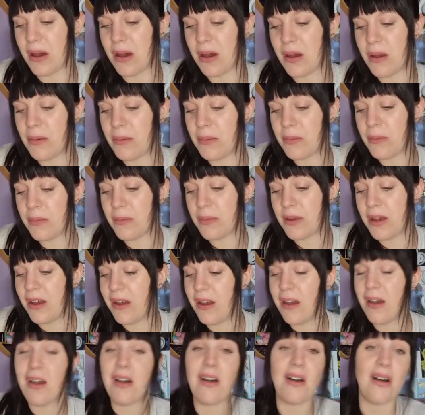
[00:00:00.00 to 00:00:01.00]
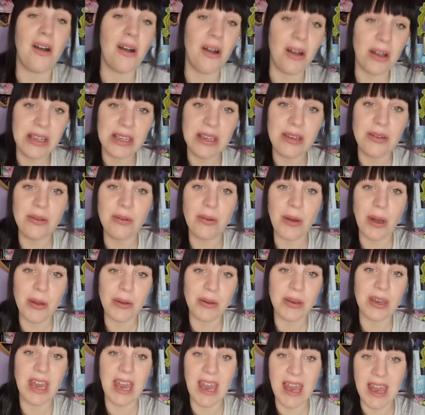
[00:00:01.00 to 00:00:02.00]
are you
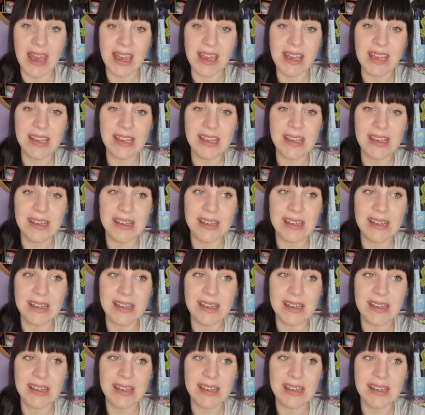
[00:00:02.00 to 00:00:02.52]
okay?